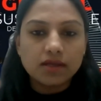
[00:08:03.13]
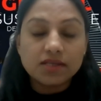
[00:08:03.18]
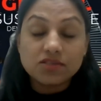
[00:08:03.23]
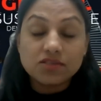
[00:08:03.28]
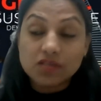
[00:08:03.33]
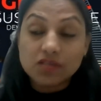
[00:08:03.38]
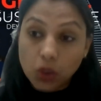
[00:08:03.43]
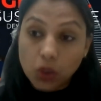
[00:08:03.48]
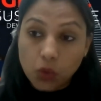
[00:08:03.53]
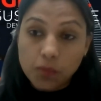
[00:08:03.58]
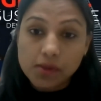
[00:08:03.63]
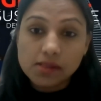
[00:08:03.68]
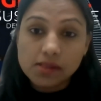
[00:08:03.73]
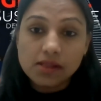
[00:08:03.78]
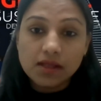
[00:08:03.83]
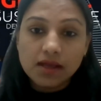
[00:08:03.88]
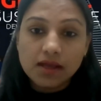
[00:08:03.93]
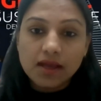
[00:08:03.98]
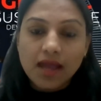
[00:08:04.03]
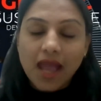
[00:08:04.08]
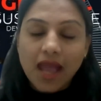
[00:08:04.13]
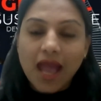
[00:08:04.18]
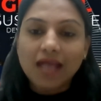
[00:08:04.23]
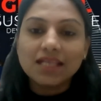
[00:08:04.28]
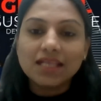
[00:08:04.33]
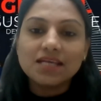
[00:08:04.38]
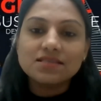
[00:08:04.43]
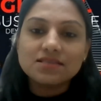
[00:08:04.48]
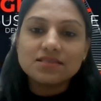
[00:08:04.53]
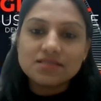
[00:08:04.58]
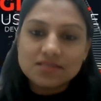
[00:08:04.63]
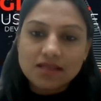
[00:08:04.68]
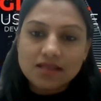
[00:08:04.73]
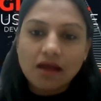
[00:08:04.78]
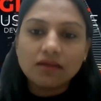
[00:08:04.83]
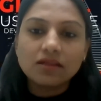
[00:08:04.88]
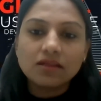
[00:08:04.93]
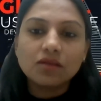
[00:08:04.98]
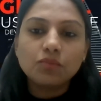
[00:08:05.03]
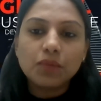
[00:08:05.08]
it's global and has
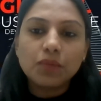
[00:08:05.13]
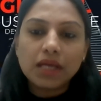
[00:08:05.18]
started